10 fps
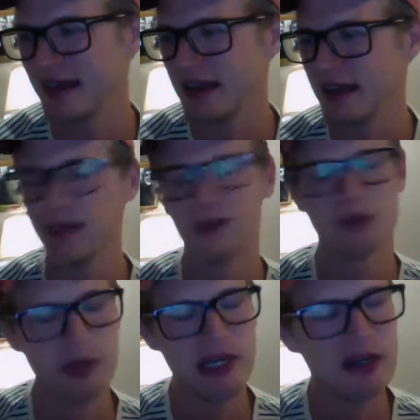It's
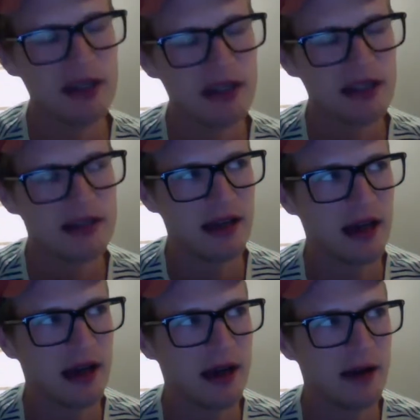weird because
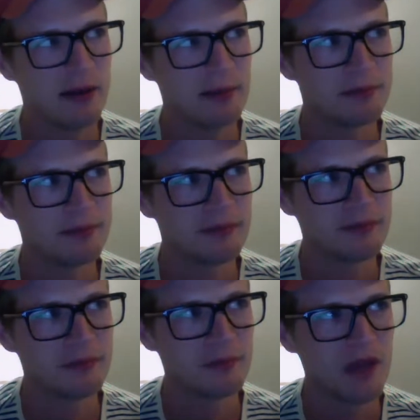I
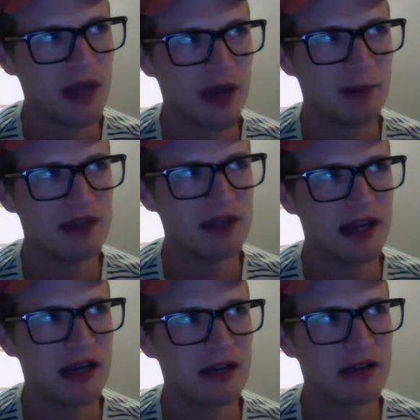mean,
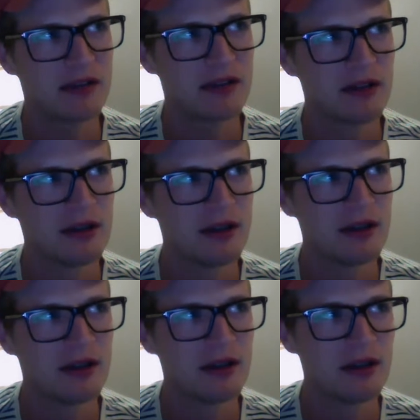like,
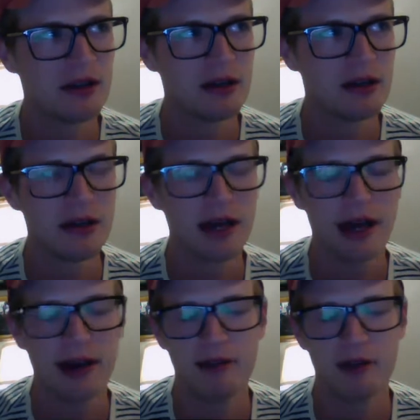
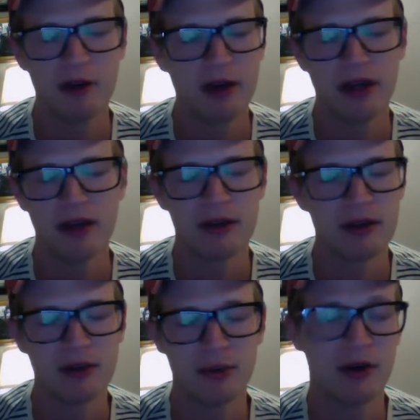every
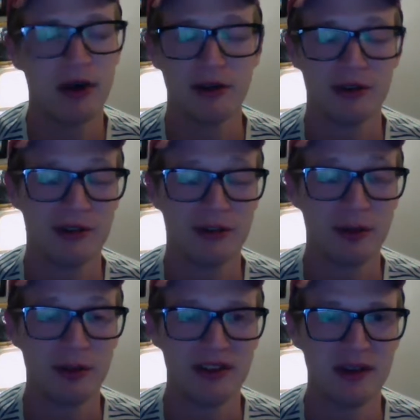we're all just so
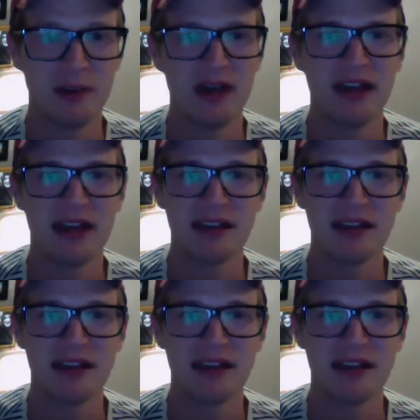busy, but like